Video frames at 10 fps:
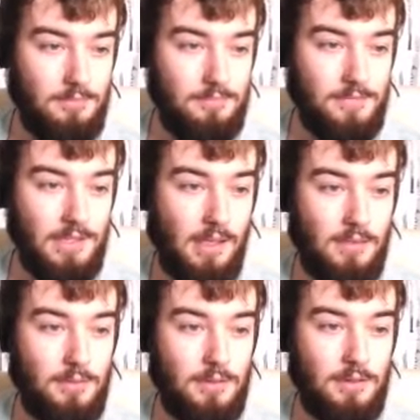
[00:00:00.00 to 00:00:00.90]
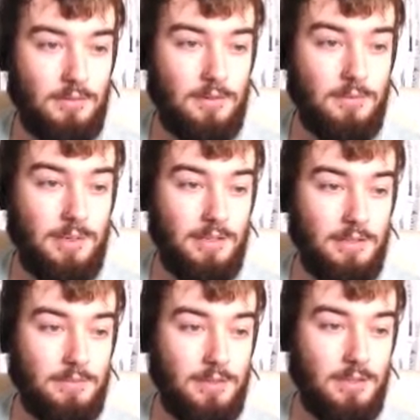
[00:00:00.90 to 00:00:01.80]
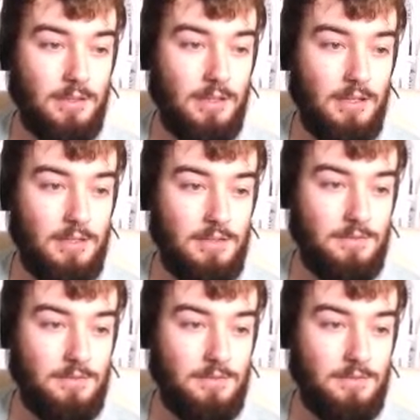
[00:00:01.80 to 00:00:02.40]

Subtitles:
So yeah, the work that I'm going to complete this week is